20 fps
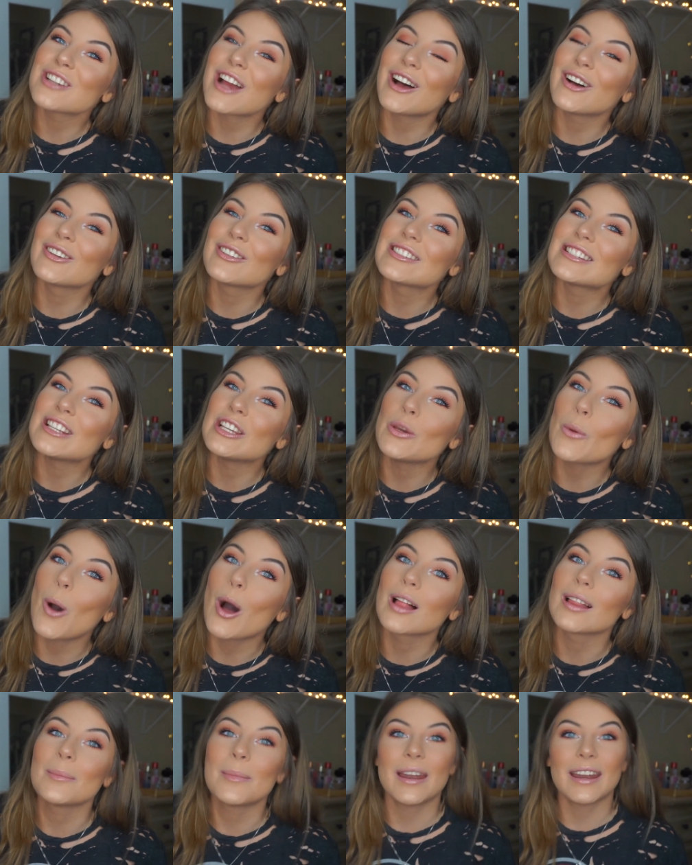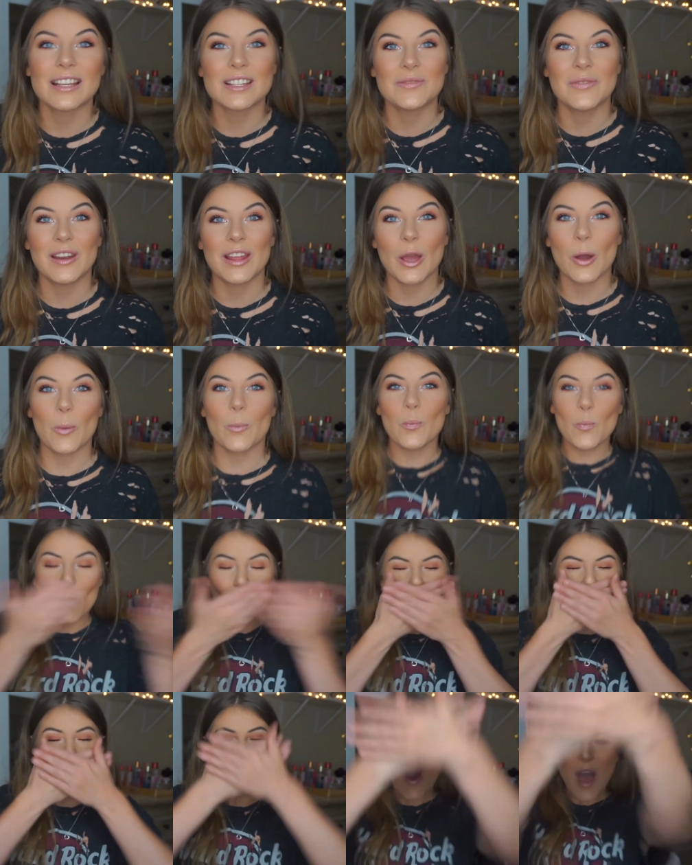I'll see you all in my next video.
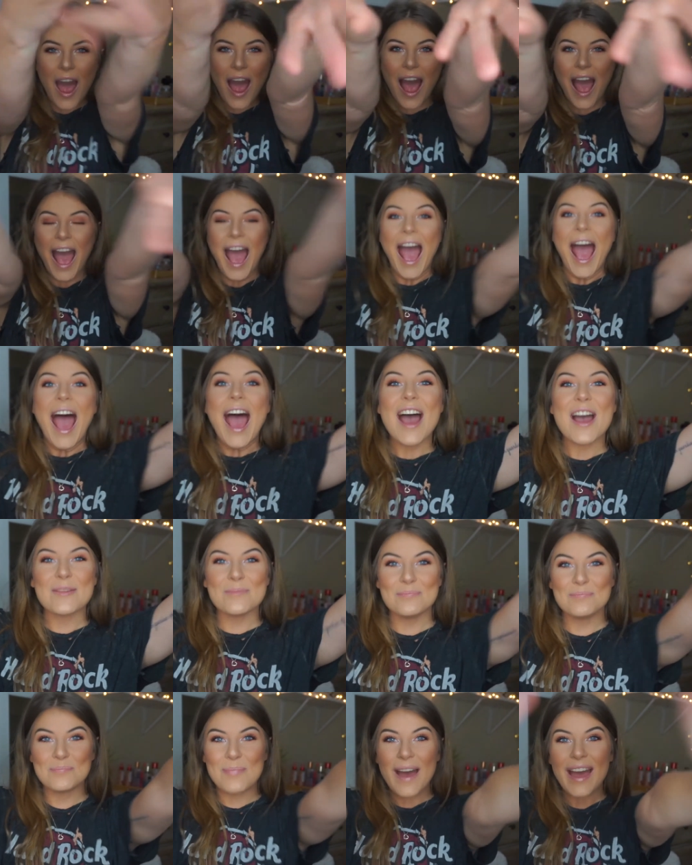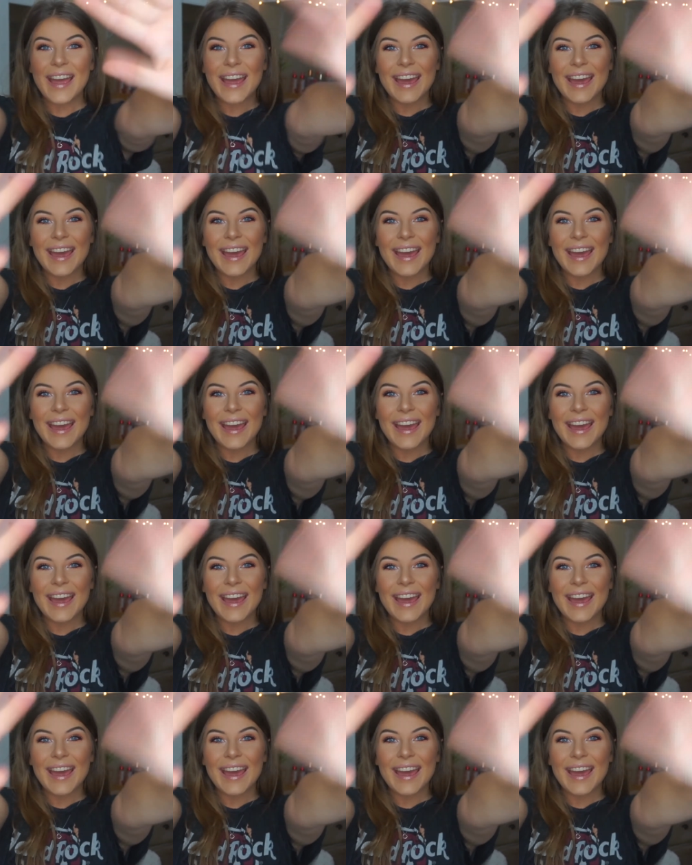Mwah! Bye!